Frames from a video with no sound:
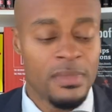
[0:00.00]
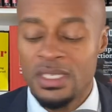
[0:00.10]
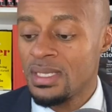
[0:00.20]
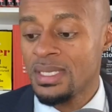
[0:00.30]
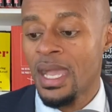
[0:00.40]

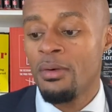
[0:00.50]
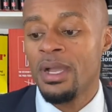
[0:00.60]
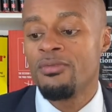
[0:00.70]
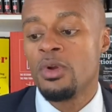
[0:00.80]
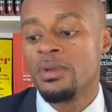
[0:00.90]
This is just how
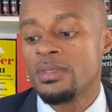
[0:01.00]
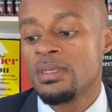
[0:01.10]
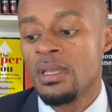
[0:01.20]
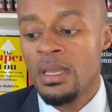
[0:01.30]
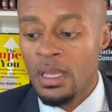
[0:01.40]
life
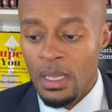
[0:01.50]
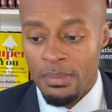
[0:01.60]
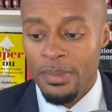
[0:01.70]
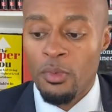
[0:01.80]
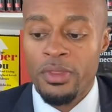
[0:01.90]
works.
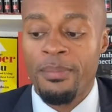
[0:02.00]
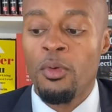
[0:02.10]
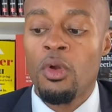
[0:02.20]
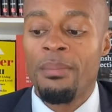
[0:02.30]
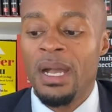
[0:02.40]
People with a
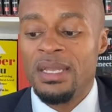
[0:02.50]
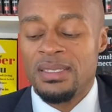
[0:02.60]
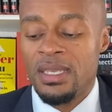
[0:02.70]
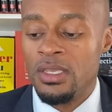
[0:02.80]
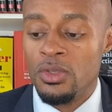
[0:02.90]
poor
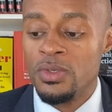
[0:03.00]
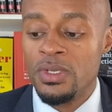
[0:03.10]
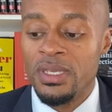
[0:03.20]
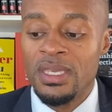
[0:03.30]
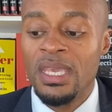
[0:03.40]
mindset
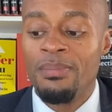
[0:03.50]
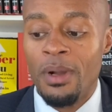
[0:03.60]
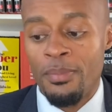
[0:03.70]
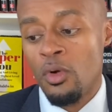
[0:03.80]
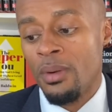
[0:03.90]
usually
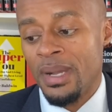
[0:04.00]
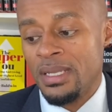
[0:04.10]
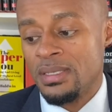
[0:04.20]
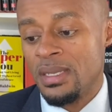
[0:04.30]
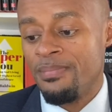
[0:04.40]
keep a poor
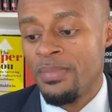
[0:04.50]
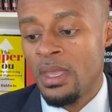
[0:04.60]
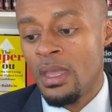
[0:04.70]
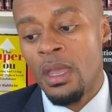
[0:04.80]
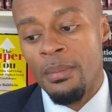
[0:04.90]
mindset.
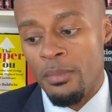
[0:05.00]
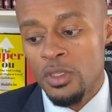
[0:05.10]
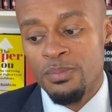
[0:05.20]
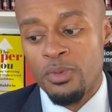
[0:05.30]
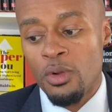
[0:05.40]

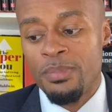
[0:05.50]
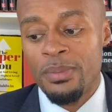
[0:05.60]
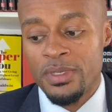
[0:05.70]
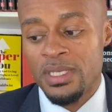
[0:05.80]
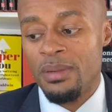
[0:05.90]
Most broke
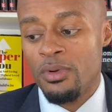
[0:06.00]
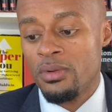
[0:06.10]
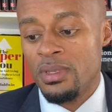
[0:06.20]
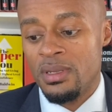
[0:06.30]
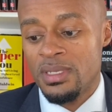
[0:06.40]
people stay
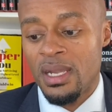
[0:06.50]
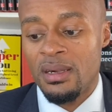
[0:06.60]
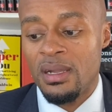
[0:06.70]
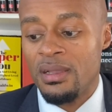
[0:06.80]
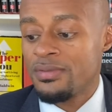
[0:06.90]
broke their
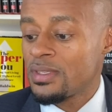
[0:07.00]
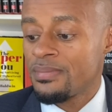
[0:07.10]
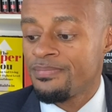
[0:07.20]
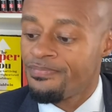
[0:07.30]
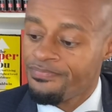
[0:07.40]
entire lives.